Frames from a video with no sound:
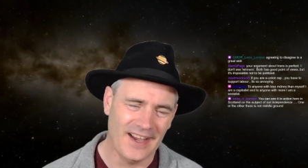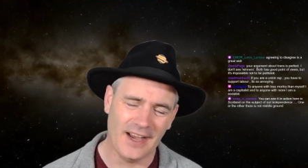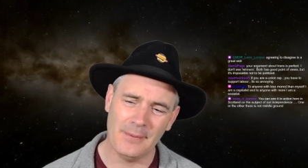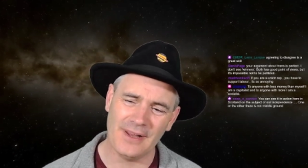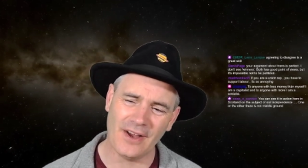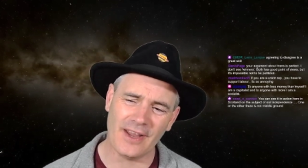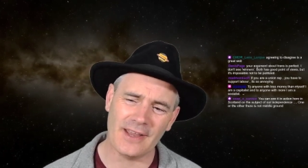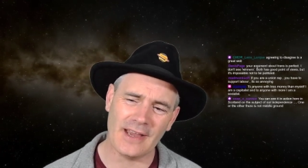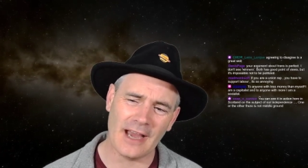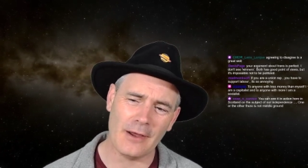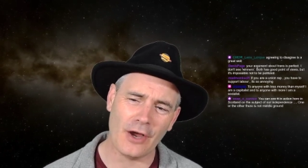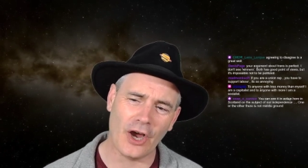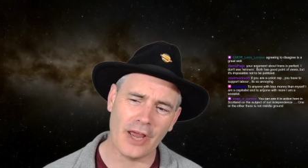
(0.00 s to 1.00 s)
mean,
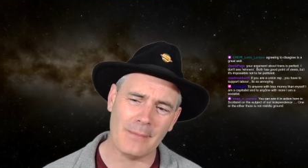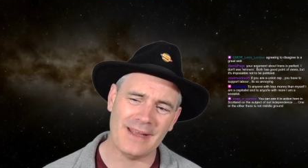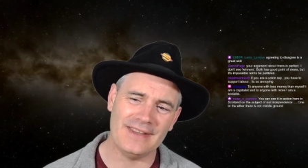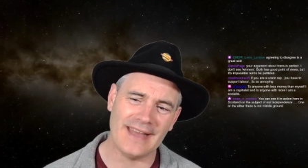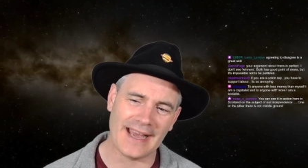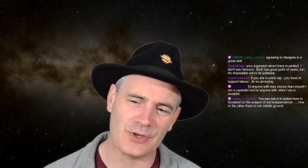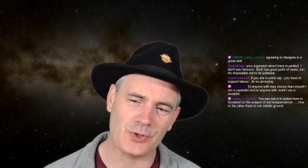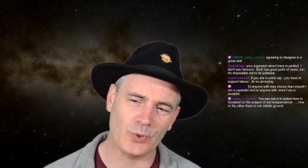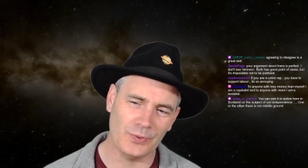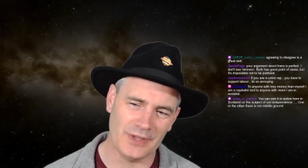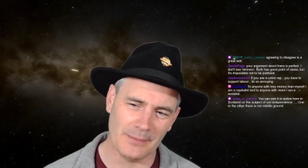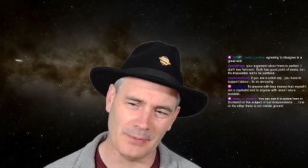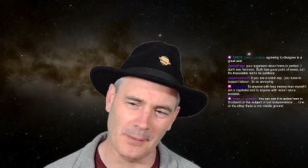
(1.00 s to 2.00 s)
I'm a natural
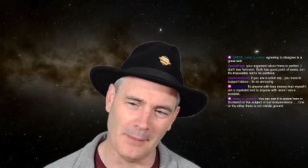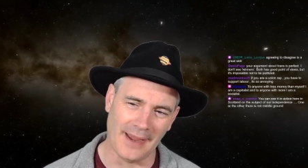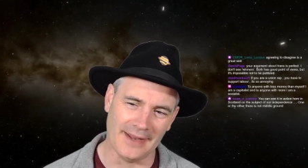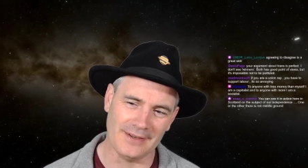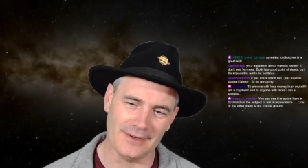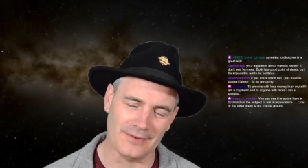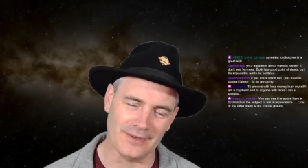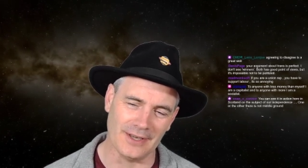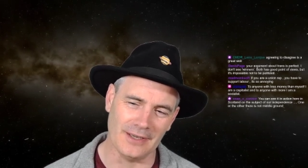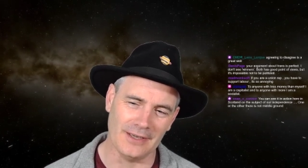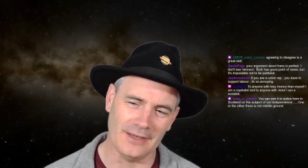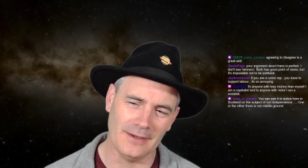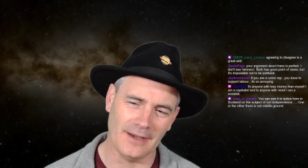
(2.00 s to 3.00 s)
diplomat, you
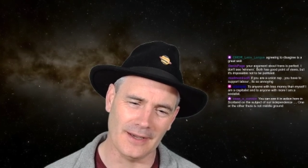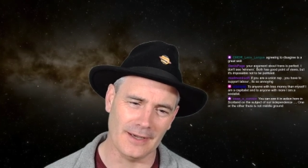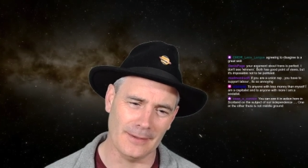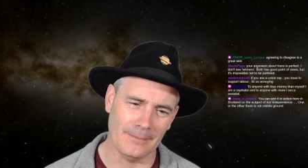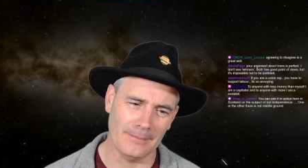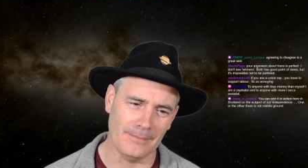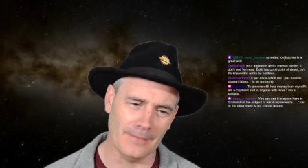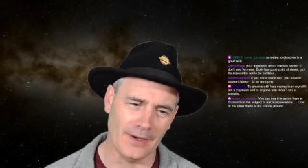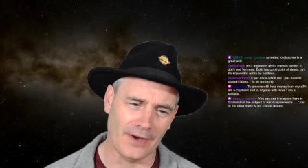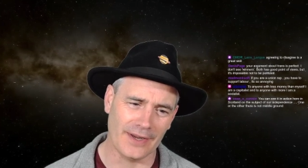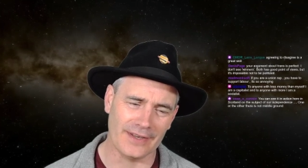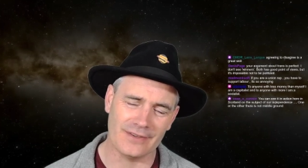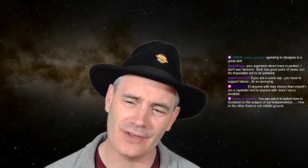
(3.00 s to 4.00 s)
see.
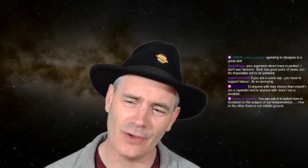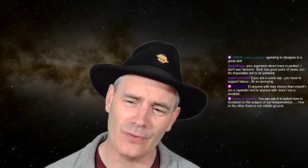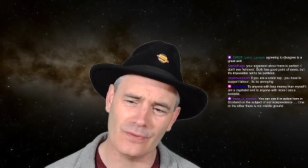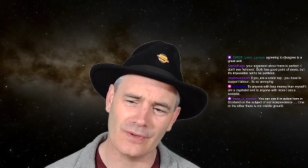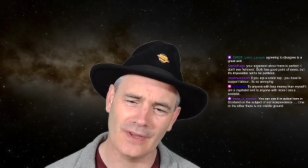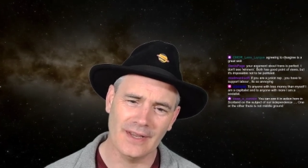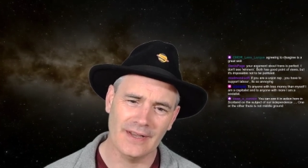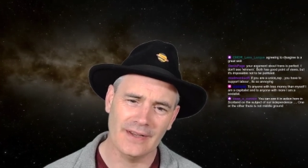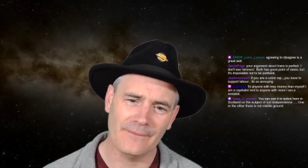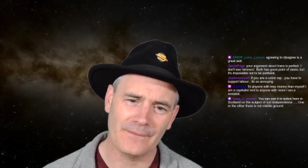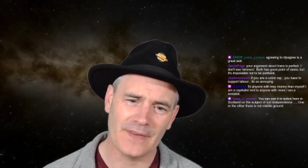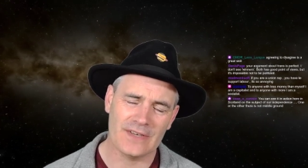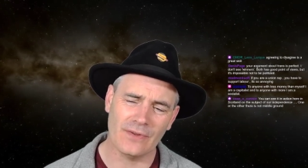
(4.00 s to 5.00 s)
I don't.
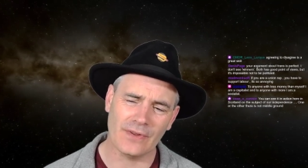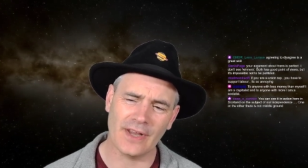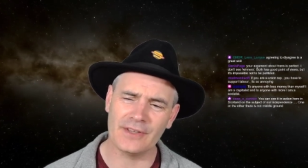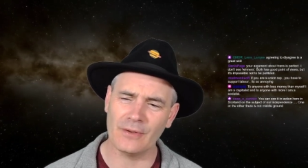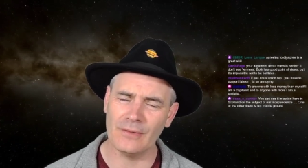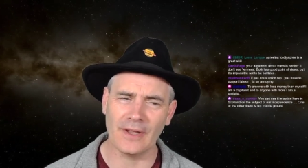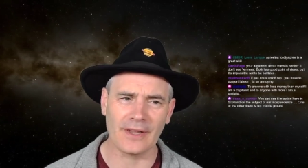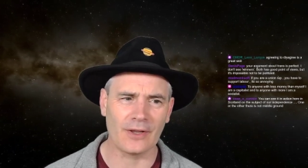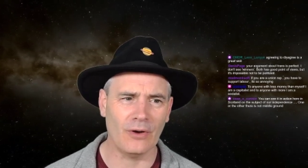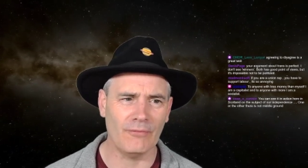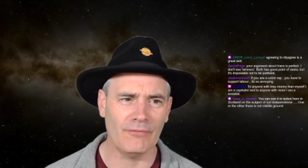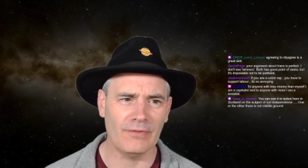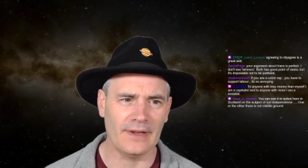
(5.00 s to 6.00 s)
It's not that I don't like
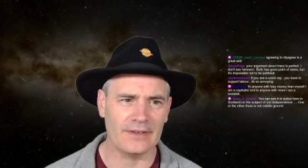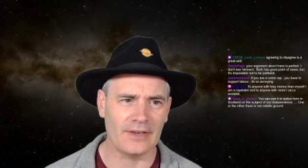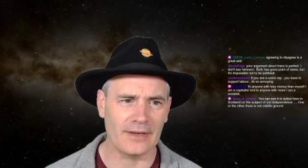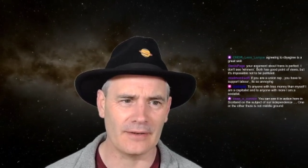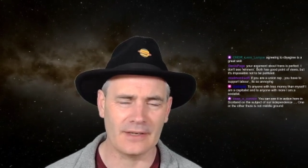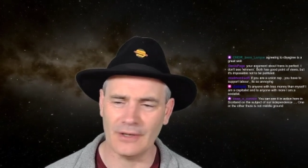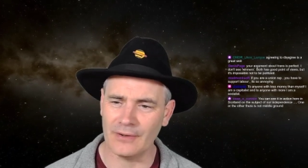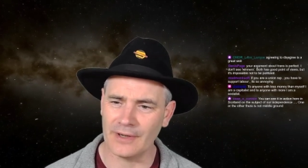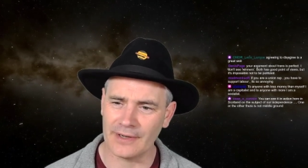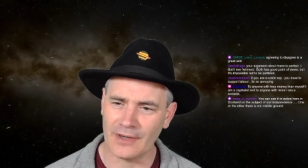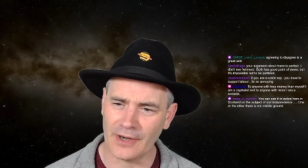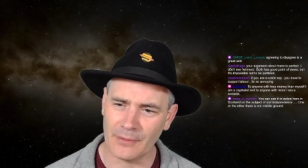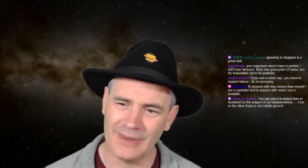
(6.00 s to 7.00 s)
conflict. I
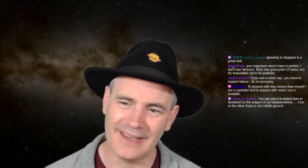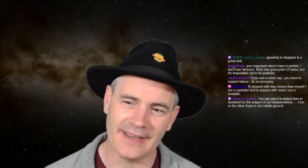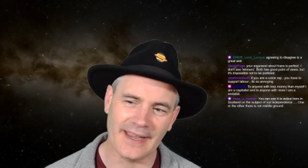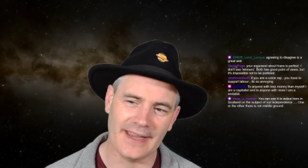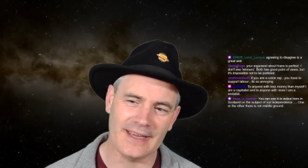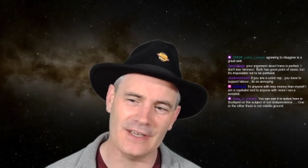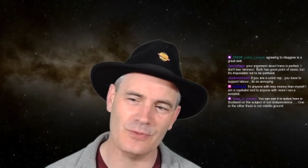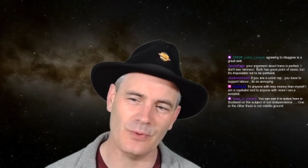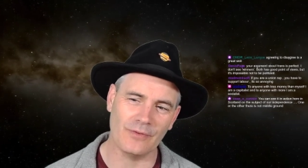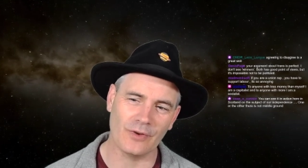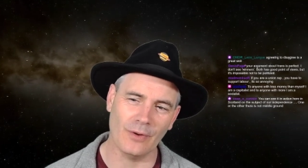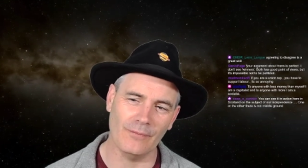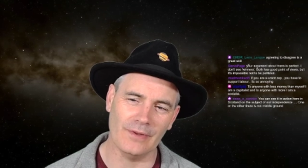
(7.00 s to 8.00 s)
will engage
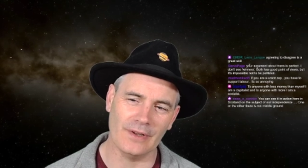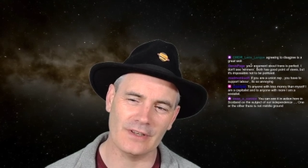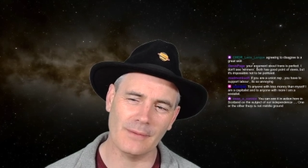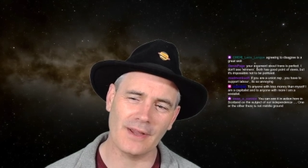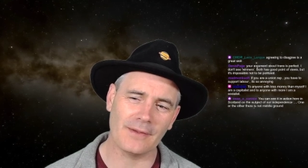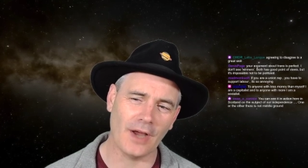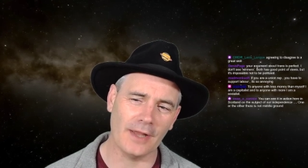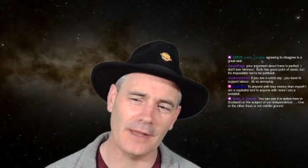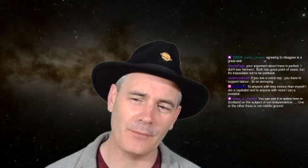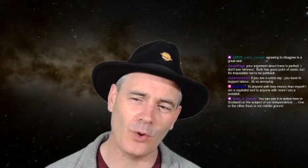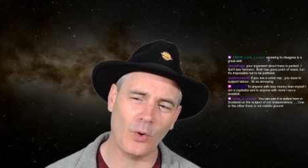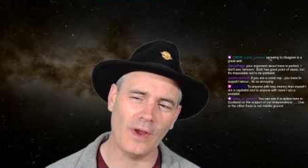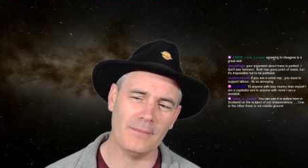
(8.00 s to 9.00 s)
with conflict, and
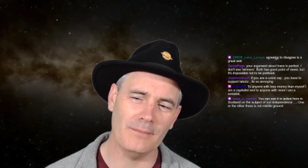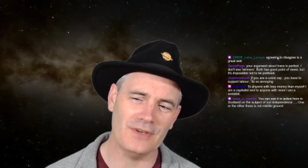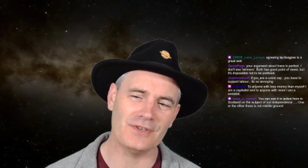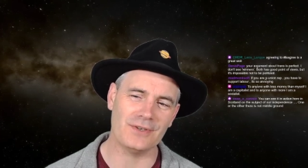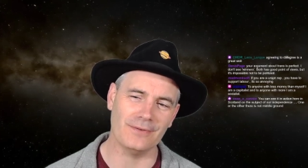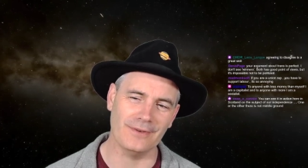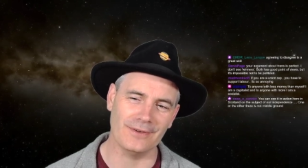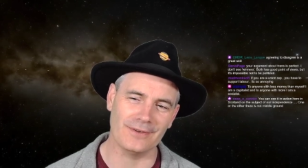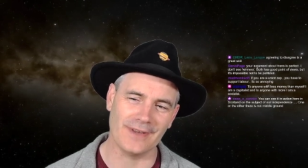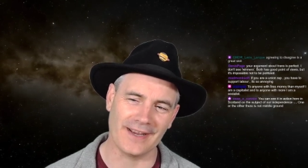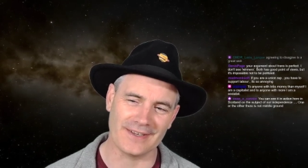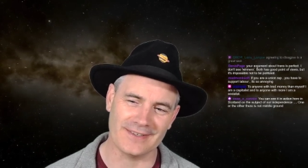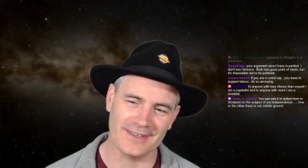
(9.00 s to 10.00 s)
I'm quite mischievous
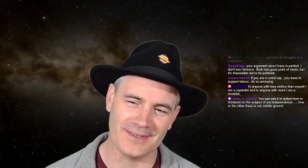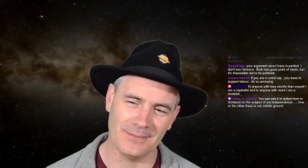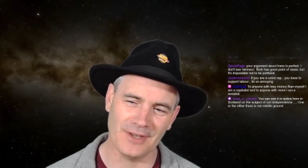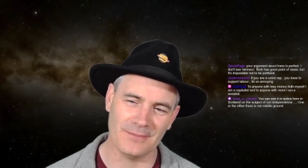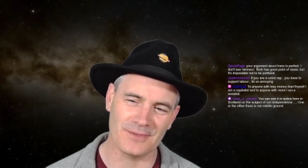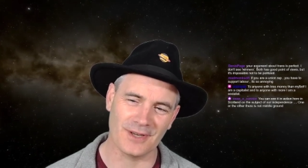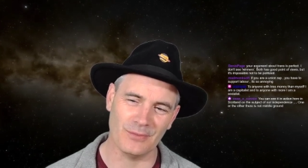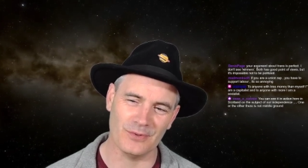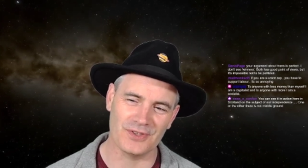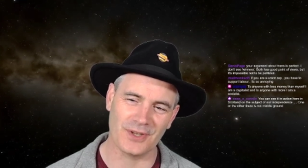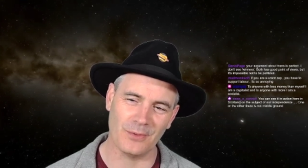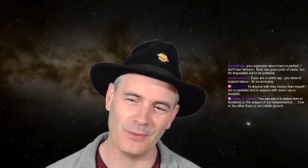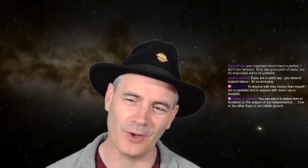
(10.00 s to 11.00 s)
actually. Sometimes I will
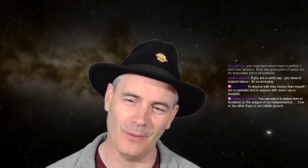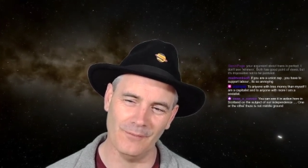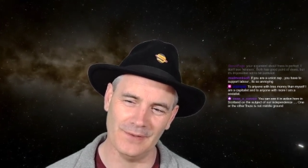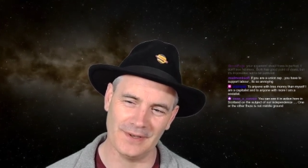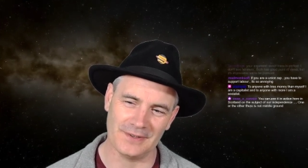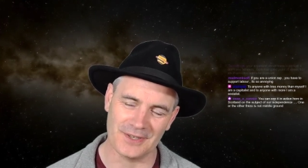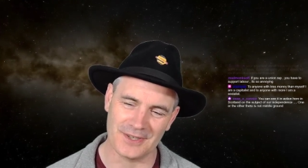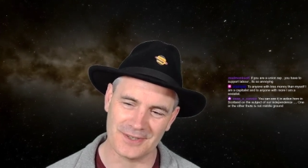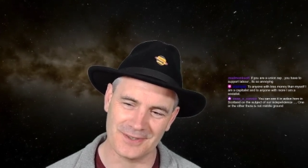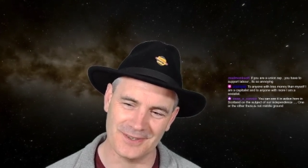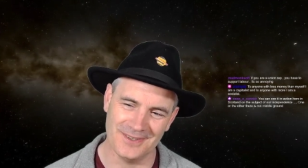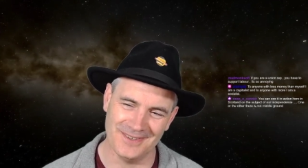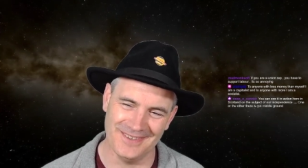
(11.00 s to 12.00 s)
stoke conflict just to